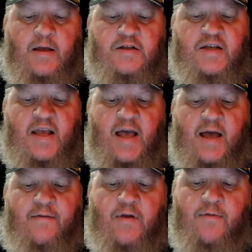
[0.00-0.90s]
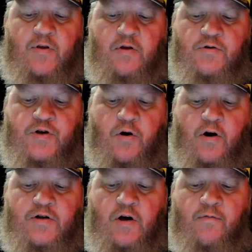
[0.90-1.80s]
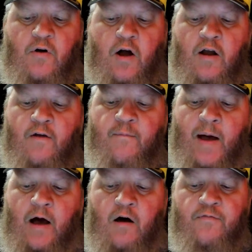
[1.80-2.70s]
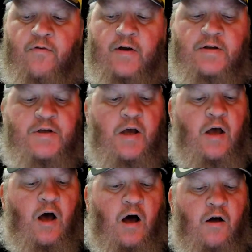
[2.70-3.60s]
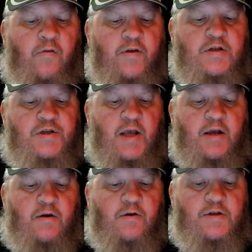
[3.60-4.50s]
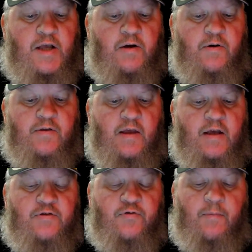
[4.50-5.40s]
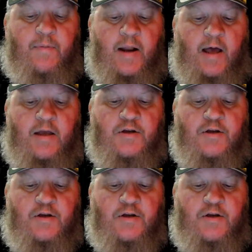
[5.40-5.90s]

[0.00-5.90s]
See, I have given you charge over all of my offerings, all the sacred things from Bnei